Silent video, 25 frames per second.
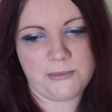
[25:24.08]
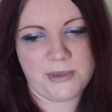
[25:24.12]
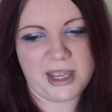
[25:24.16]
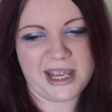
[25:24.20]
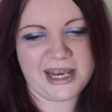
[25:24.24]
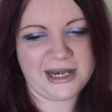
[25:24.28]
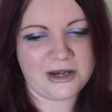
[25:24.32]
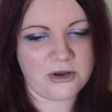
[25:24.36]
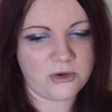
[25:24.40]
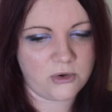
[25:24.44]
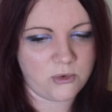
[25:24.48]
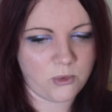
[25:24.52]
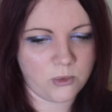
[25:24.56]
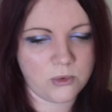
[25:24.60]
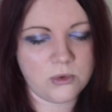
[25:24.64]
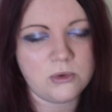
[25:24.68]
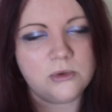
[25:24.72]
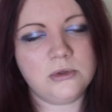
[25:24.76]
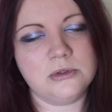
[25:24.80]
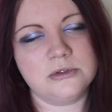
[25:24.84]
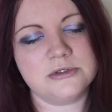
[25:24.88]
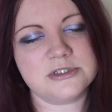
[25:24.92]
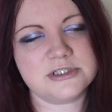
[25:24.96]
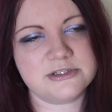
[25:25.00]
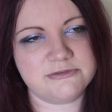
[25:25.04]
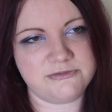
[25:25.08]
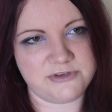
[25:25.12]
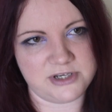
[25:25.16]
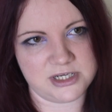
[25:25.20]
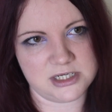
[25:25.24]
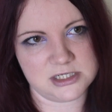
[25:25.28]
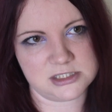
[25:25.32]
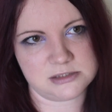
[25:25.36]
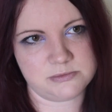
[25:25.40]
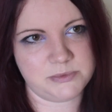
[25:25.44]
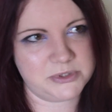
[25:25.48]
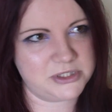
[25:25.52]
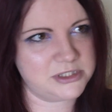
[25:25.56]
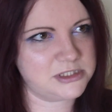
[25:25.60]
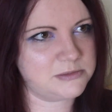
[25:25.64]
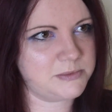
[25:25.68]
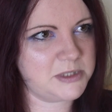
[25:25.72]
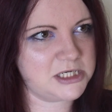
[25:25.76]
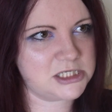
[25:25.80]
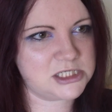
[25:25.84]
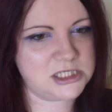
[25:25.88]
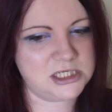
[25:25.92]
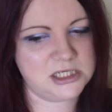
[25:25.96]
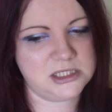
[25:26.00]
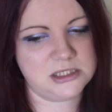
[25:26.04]
in all spheres, but
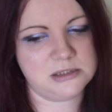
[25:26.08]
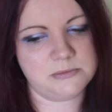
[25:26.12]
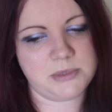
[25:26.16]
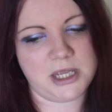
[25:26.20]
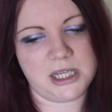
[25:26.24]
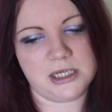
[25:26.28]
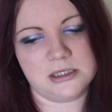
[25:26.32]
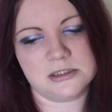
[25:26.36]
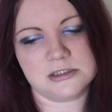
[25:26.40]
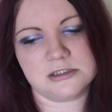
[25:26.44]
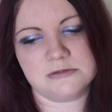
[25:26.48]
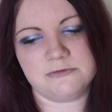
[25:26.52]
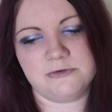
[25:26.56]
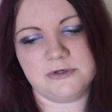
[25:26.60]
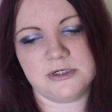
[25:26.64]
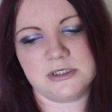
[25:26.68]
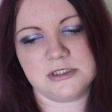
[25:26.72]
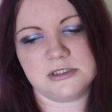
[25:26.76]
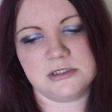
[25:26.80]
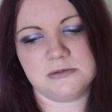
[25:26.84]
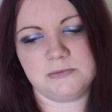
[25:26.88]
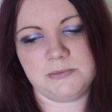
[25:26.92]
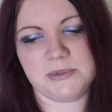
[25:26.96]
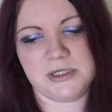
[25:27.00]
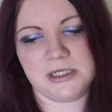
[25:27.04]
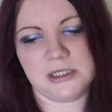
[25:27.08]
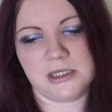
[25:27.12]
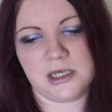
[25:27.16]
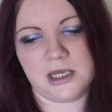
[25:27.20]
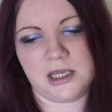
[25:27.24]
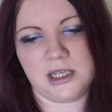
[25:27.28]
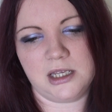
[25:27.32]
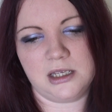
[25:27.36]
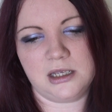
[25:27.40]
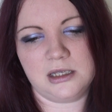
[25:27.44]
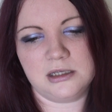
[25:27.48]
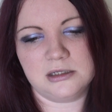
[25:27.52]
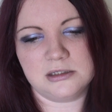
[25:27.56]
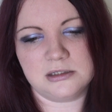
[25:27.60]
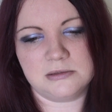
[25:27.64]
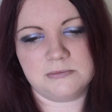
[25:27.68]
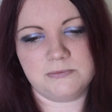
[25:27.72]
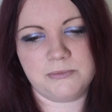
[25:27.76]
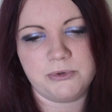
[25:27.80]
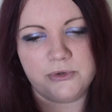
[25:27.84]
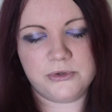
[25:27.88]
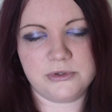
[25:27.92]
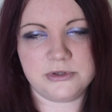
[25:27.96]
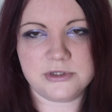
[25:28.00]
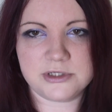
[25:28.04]
especially in the pagan sphere, to be like,
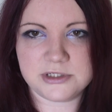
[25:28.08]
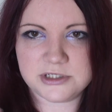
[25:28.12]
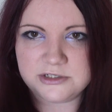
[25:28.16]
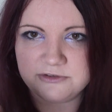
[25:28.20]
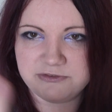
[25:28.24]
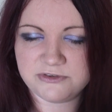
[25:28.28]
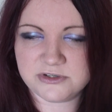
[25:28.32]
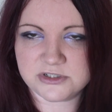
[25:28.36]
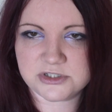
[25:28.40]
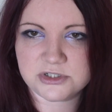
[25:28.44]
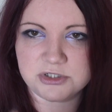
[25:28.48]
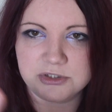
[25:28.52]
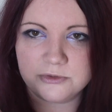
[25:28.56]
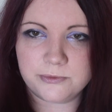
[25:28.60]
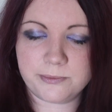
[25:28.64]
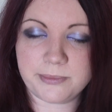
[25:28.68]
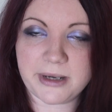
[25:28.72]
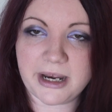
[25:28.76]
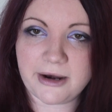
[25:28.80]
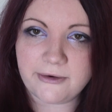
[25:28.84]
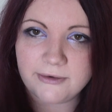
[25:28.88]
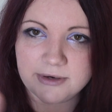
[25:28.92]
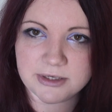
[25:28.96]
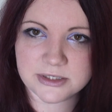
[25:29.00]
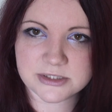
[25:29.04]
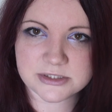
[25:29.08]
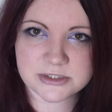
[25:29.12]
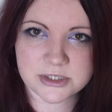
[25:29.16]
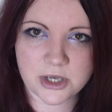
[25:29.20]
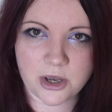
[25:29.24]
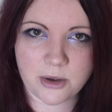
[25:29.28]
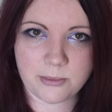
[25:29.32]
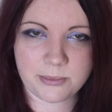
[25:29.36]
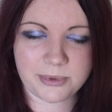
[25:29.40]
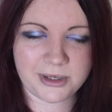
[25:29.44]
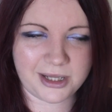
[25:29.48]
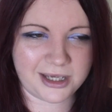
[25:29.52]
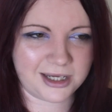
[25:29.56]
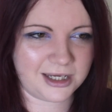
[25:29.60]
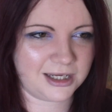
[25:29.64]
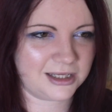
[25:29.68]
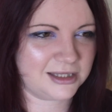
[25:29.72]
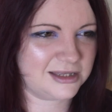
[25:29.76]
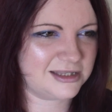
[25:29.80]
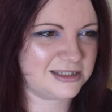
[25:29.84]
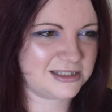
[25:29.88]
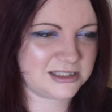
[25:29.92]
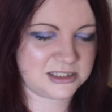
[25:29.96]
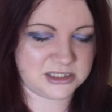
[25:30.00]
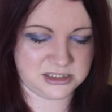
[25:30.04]
put the divisional barriers up. Like,
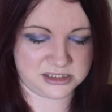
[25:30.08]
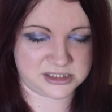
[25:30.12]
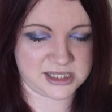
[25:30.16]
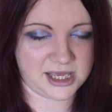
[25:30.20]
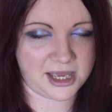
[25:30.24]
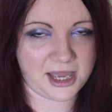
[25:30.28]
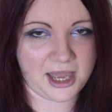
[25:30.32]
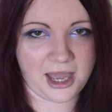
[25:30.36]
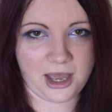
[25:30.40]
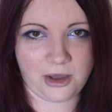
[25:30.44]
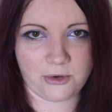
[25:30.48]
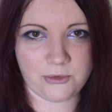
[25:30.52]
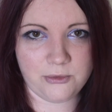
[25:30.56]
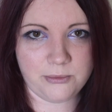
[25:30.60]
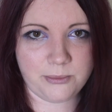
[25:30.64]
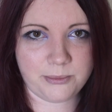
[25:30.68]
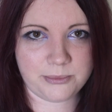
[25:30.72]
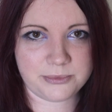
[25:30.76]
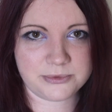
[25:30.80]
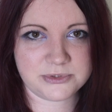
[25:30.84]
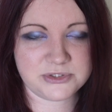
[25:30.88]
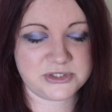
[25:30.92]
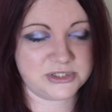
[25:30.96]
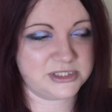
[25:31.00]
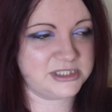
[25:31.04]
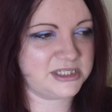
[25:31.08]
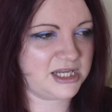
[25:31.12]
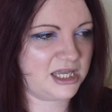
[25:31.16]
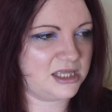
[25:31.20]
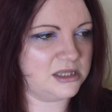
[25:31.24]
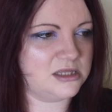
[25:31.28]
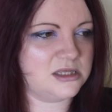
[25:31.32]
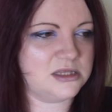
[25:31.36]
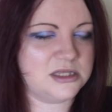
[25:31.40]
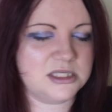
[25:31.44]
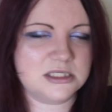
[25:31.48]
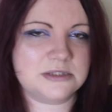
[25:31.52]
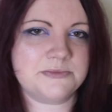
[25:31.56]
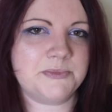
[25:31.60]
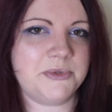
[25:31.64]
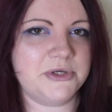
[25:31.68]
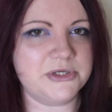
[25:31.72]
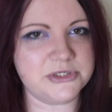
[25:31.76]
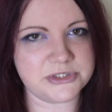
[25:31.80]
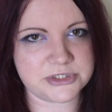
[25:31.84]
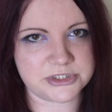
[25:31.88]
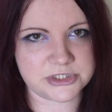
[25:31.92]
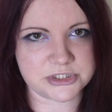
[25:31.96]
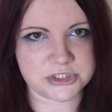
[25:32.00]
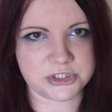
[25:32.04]
does that help? To say that this
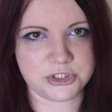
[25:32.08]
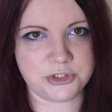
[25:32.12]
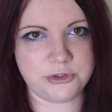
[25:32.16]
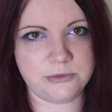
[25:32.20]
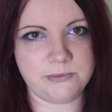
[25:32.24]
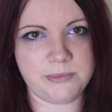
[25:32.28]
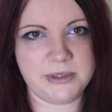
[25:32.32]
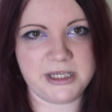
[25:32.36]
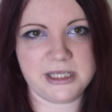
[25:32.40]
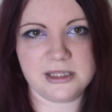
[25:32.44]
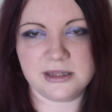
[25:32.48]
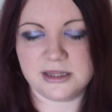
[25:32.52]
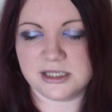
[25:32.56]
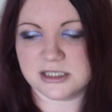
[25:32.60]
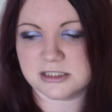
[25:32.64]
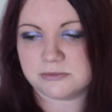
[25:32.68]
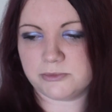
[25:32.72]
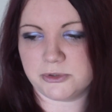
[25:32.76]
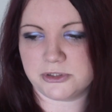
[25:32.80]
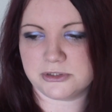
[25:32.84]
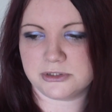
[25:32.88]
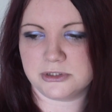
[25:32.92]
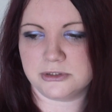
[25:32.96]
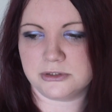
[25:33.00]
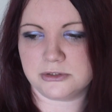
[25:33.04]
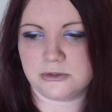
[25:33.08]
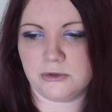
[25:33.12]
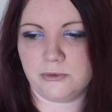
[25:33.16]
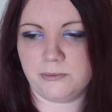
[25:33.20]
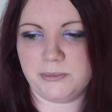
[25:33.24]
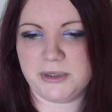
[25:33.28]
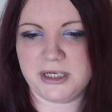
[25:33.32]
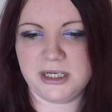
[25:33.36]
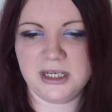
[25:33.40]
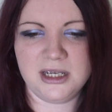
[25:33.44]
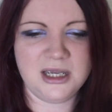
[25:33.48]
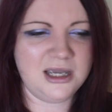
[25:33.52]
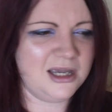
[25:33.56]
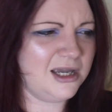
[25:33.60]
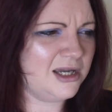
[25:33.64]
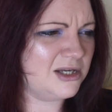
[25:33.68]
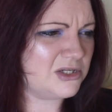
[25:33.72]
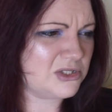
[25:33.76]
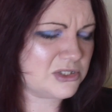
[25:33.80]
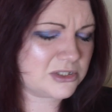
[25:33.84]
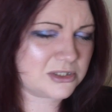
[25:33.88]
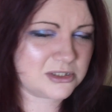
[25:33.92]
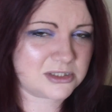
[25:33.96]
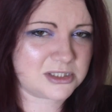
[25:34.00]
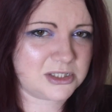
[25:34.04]
person's newbie and this person's oldbie?
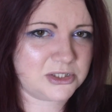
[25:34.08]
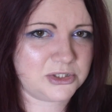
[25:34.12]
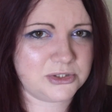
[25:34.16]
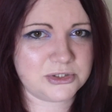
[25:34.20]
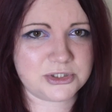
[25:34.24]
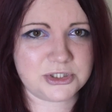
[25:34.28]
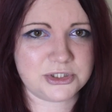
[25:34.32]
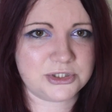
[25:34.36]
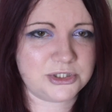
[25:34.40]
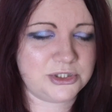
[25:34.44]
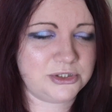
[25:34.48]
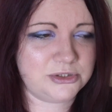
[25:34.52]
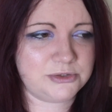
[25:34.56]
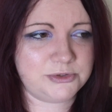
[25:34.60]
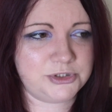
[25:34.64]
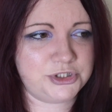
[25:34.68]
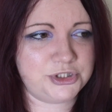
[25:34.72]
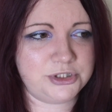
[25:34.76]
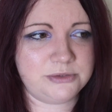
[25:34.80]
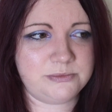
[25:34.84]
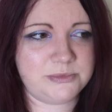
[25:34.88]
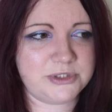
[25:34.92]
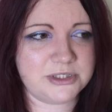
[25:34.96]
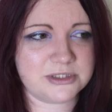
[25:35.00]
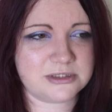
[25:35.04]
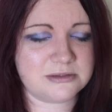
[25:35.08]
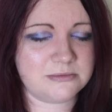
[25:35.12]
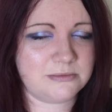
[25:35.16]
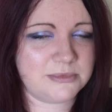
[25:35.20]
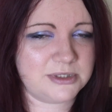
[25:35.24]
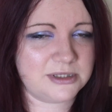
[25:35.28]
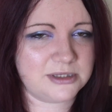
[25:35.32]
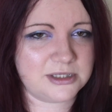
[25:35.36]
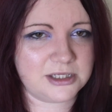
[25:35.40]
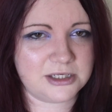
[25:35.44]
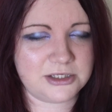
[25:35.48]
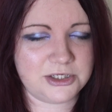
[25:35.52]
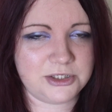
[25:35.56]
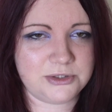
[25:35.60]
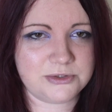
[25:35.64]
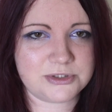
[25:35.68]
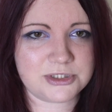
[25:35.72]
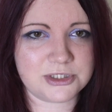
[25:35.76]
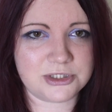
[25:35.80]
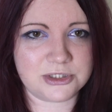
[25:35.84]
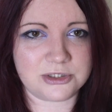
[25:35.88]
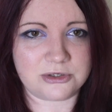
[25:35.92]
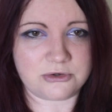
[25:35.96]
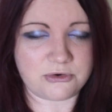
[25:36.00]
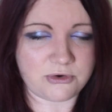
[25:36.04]
Just because they're new to YouTube doesn't mean they're new
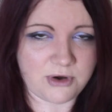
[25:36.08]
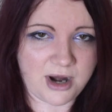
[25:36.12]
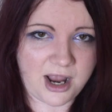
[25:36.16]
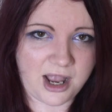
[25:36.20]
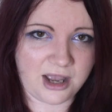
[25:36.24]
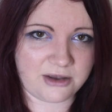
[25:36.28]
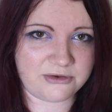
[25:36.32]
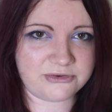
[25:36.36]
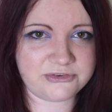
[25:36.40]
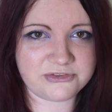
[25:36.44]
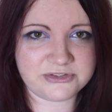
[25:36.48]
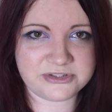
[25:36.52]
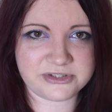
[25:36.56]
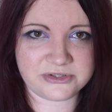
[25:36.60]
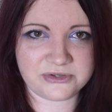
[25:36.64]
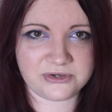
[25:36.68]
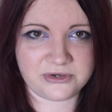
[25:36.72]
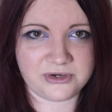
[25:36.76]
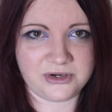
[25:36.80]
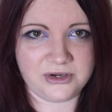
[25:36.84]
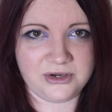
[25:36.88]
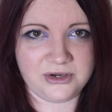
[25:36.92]
to the craft.